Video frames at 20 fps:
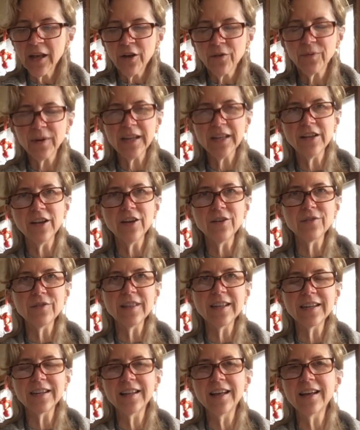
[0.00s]
we know
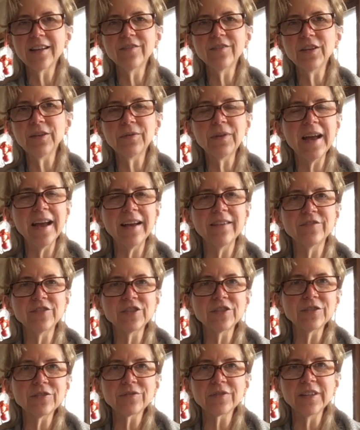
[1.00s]
that a lot of you have
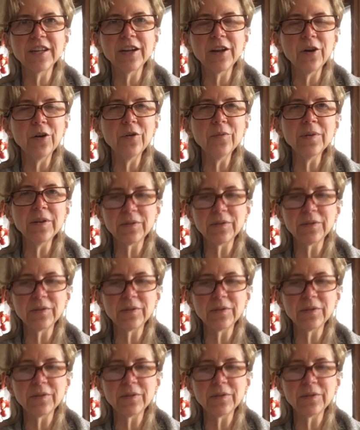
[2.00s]
children at home,